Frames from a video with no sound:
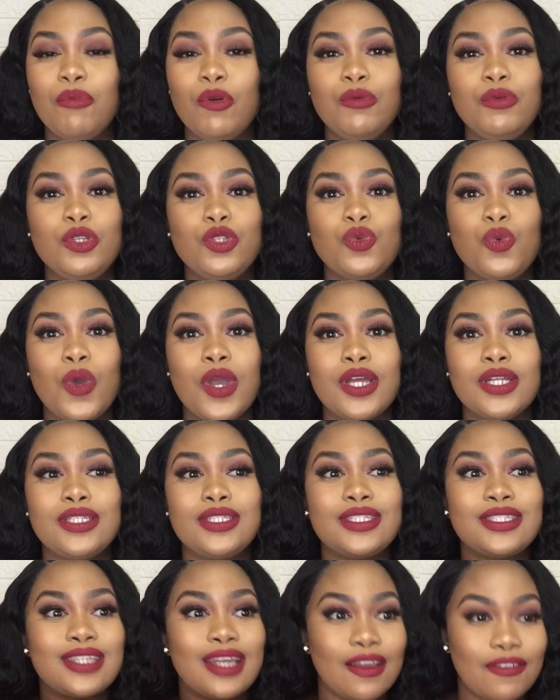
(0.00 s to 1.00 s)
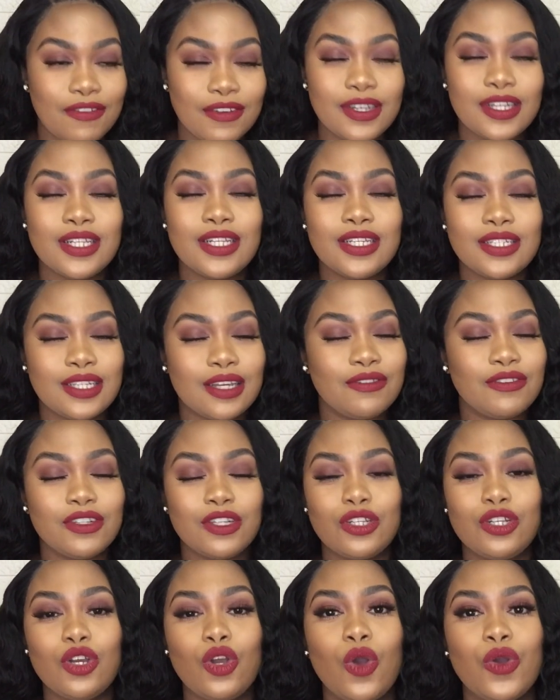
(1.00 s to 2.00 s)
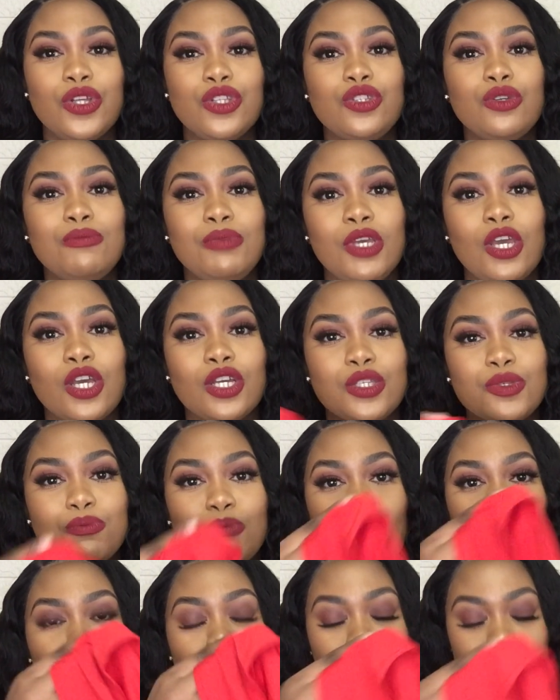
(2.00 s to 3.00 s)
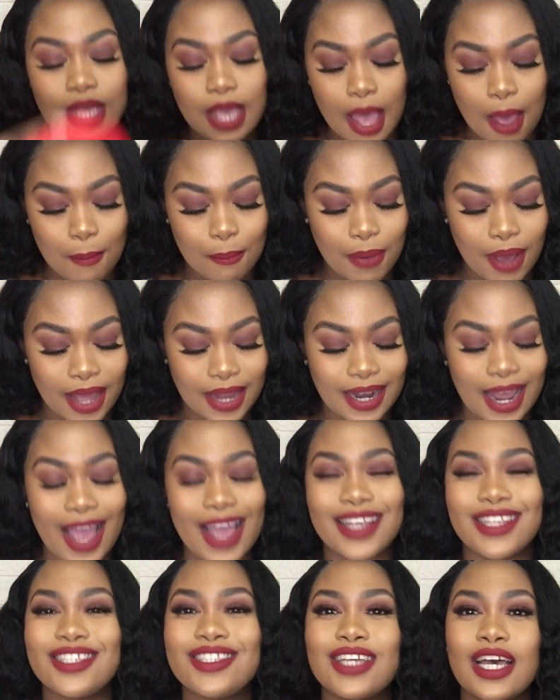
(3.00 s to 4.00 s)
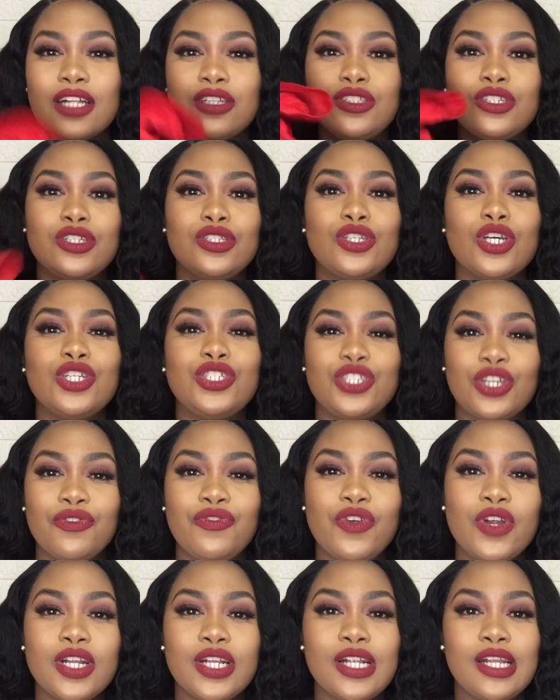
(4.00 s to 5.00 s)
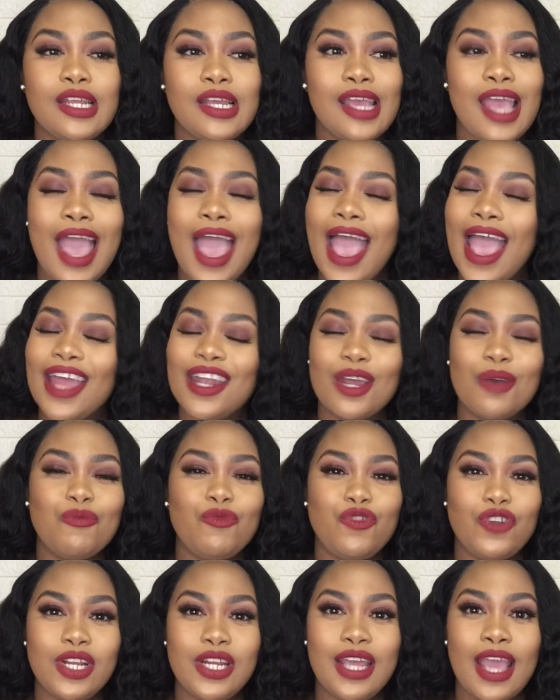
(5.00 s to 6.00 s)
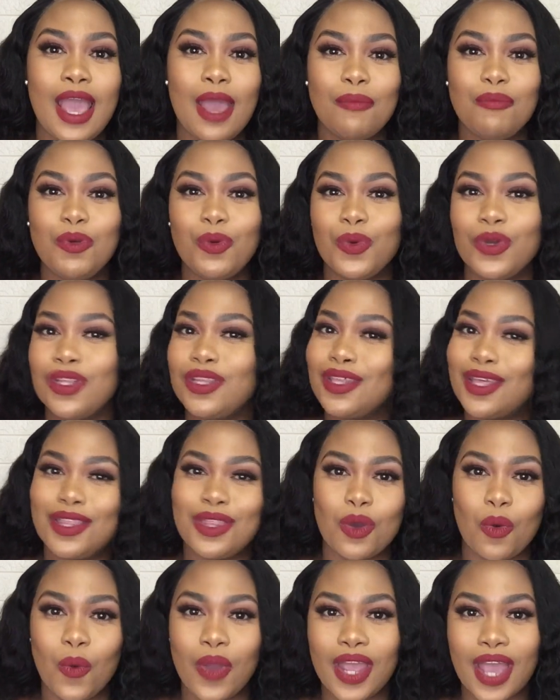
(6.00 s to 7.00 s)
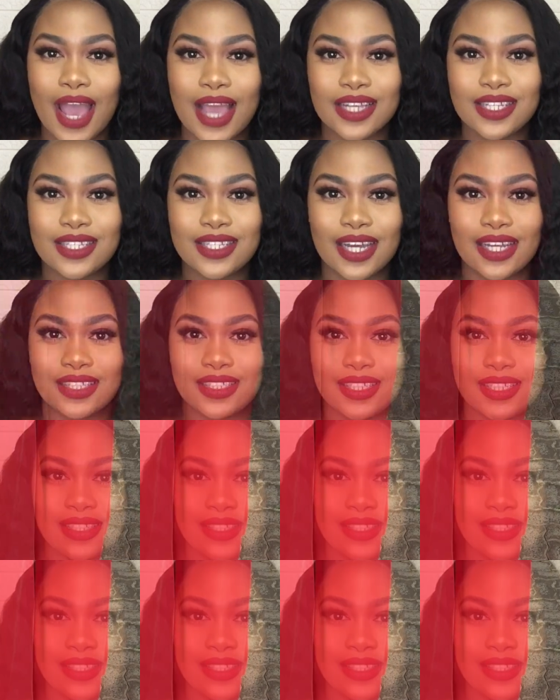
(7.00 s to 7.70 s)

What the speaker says: boobies were definitely going to be exposed, but I styled it differently and I'm really happy with the way I styled